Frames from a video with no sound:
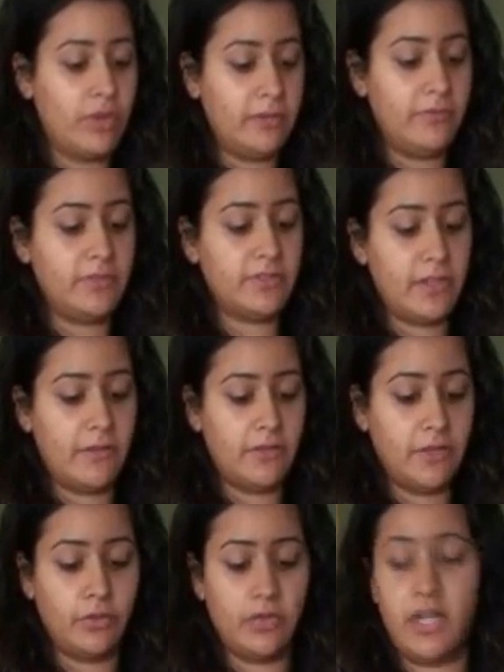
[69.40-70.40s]
Relevance
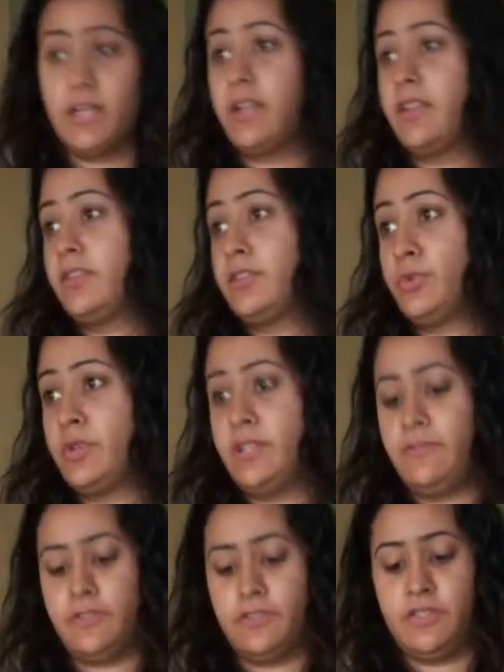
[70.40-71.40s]
of the Quran in the
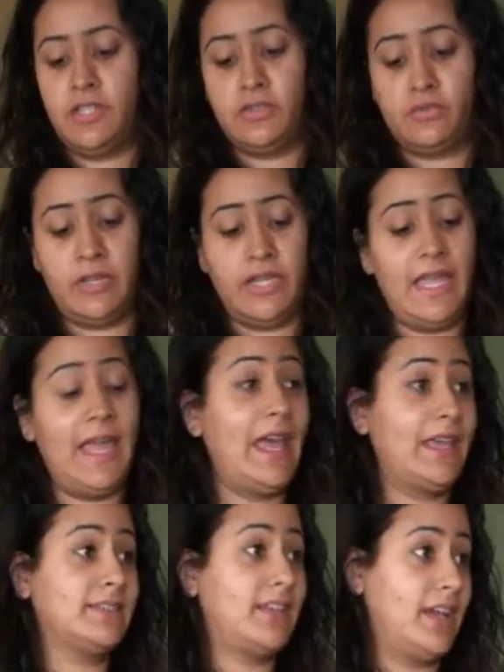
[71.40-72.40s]
21st Century
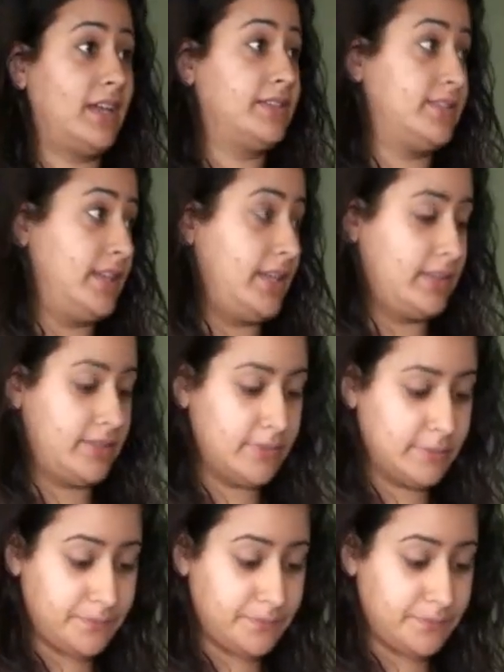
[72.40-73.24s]
as I See It.